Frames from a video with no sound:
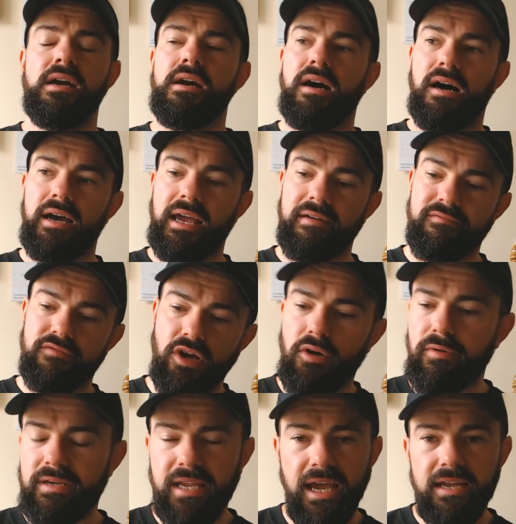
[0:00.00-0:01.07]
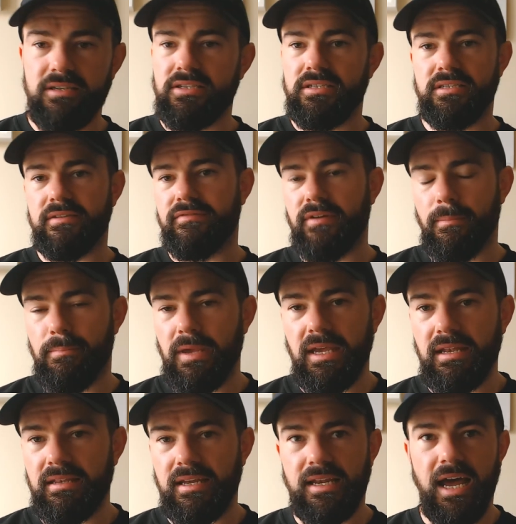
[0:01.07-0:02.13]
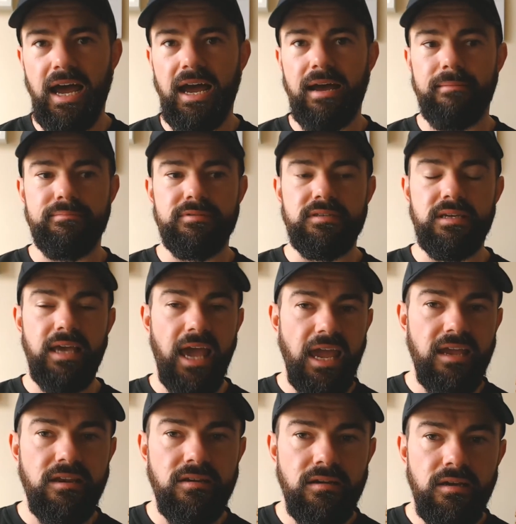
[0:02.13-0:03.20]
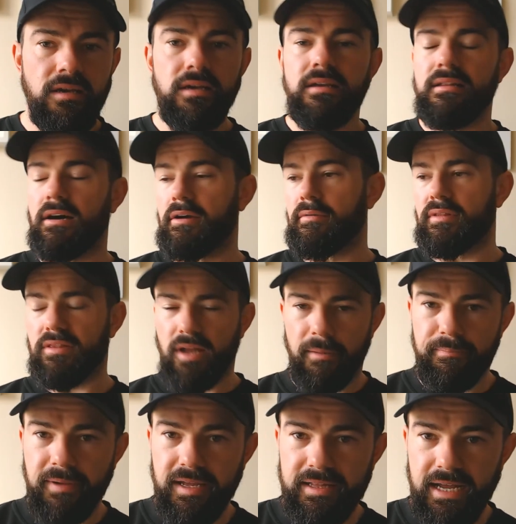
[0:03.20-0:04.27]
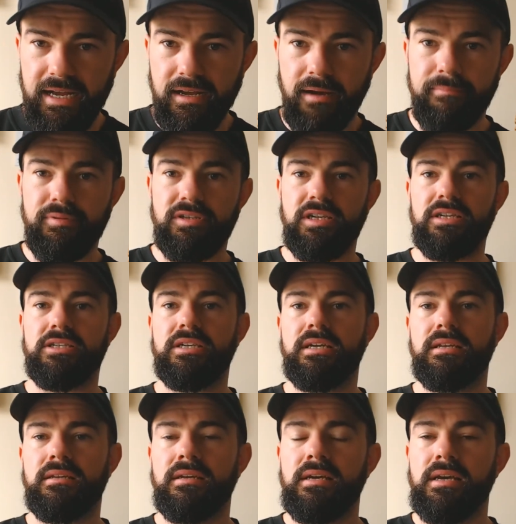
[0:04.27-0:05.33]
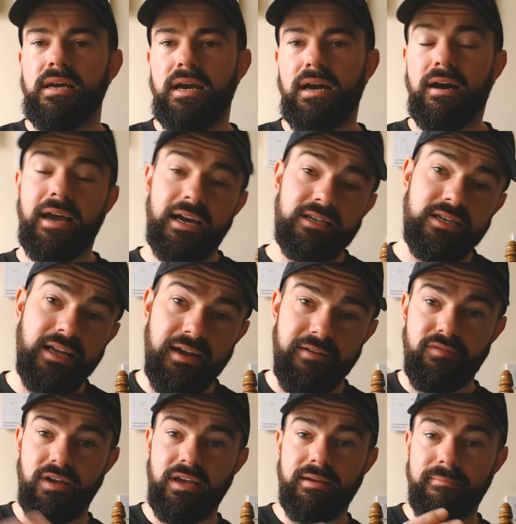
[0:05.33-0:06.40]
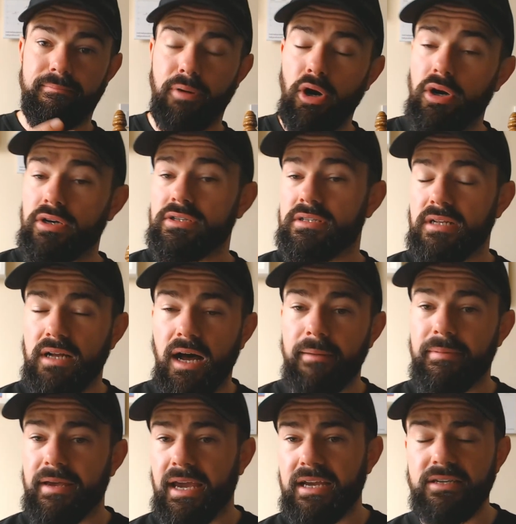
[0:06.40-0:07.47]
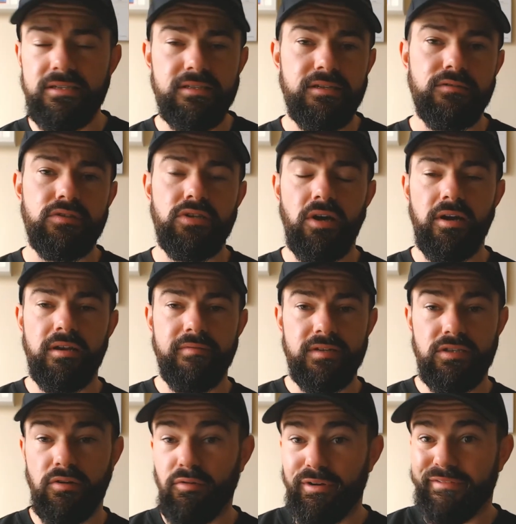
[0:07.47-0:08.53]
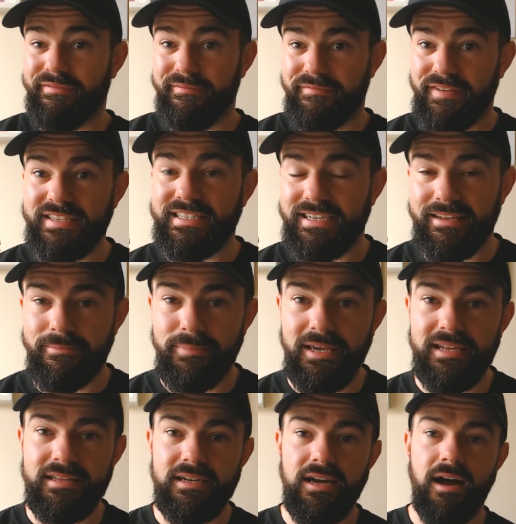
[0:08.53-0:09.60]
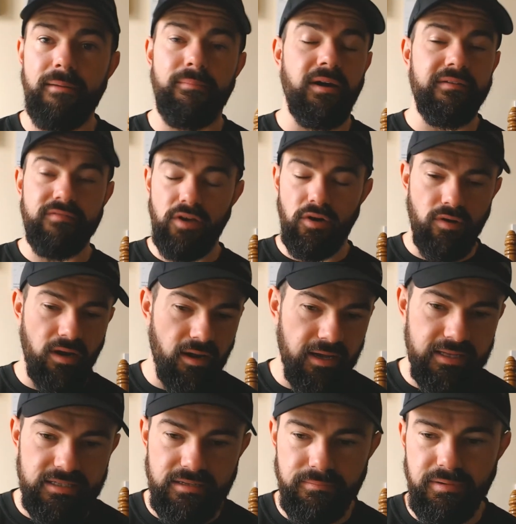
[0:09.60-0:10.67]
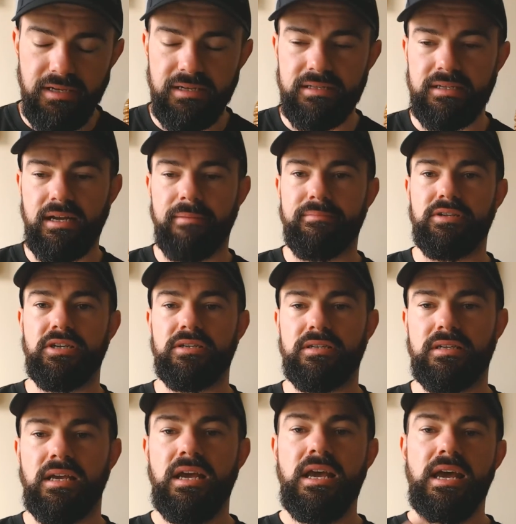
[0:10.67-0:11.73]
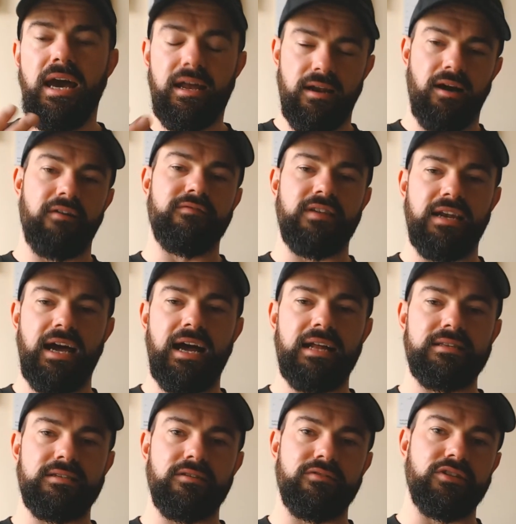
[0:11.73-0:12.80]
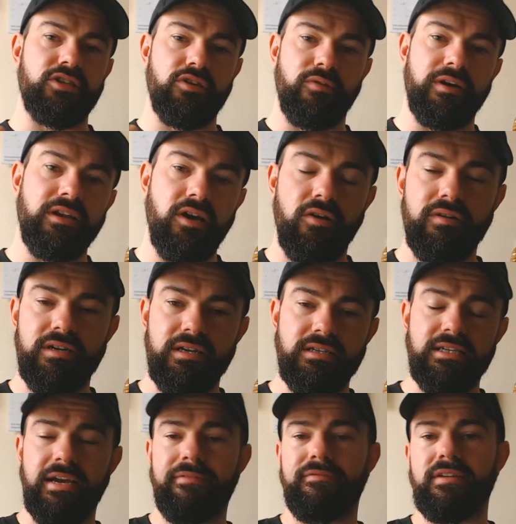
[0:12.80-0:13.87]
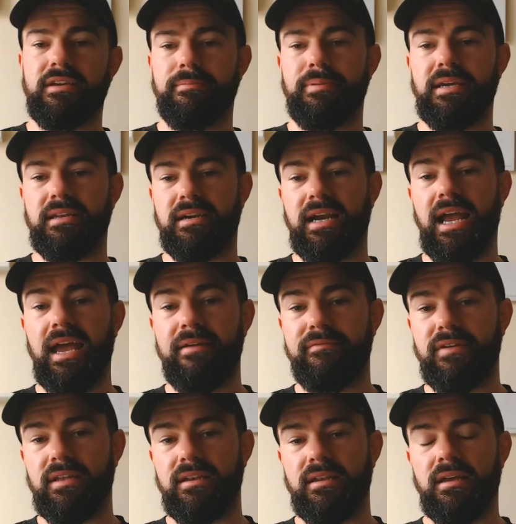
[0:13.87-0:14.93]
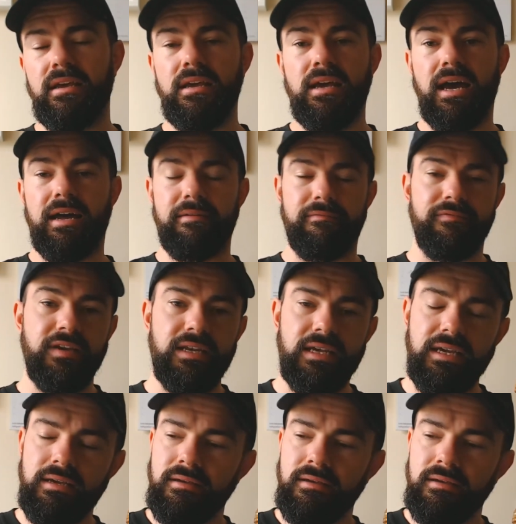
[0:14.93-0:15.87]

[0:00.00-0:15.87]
I have no intentions of competing at ABS 8. I will not be at that competition. I actually have like personal obligations outside of it, so I won't even physically be at the comp. I have no clients competing at the competition, and of the lads, the only two I know that are definitely competing are Evan and Vinny.